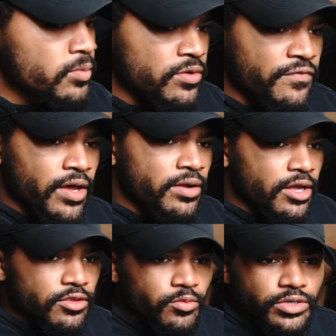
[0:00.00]
We found
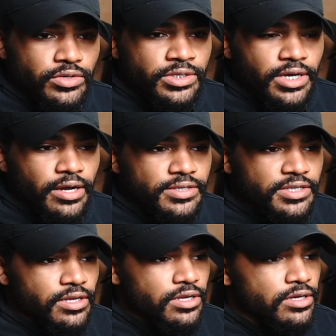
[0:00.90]
out the wheel and tire
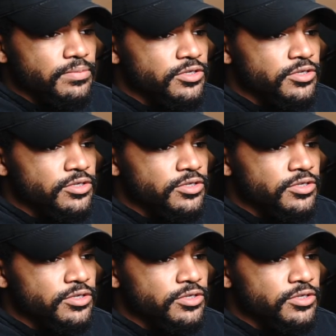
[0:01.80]
setup,